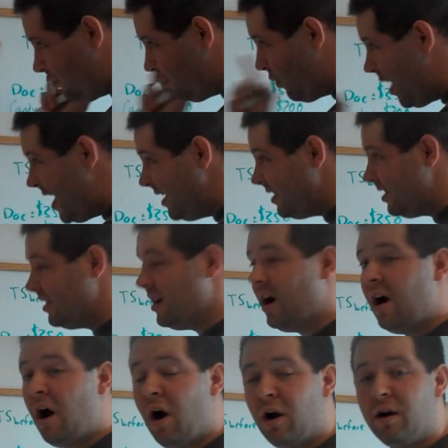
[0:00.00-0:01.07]
right to the
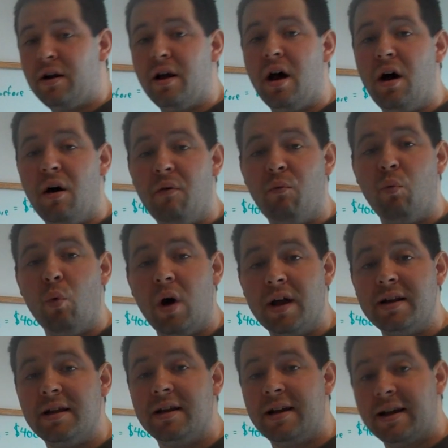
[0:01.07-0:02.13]
heart of
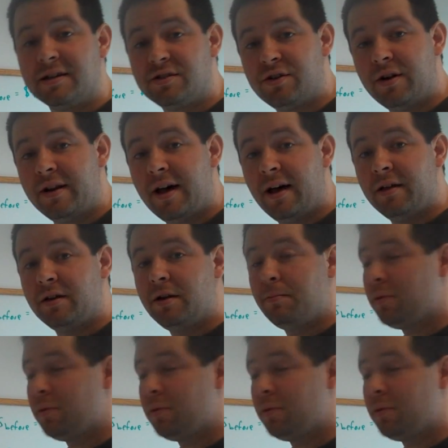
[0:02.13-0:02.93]
what an externality